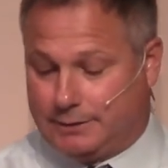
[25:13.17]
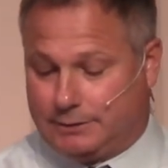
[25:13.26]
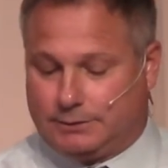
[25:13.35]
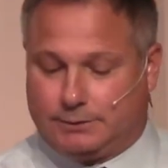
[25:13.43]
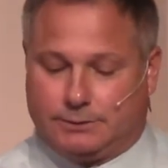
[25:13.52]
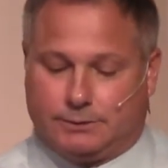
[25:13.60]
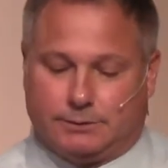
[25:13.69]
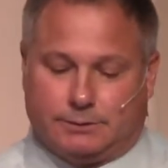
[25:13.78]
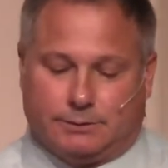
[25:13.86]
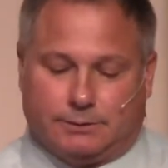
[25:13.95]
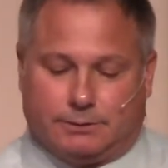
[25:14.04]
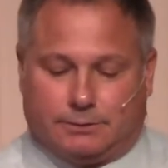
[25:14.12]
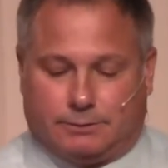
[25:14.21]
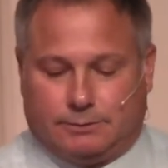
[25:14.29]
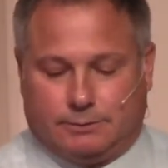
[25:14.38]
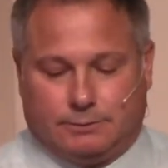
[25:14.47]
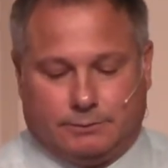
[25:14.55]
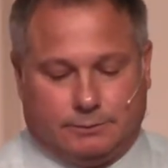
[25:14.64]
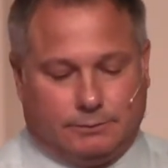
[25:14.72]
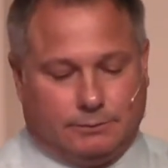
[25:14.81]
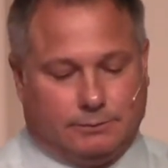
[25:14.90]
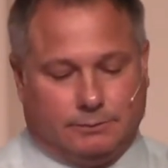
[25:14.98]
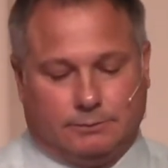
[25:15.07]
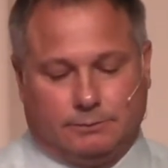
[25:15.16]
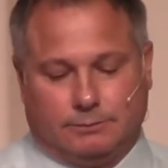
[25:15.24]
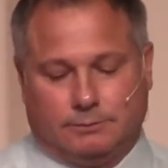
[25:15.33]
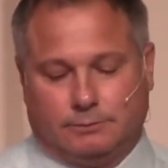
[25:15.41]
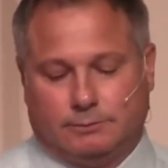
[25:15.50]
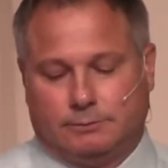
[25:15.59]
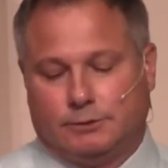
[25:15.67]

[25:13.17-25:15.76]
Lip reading: No one is speaking in this clip.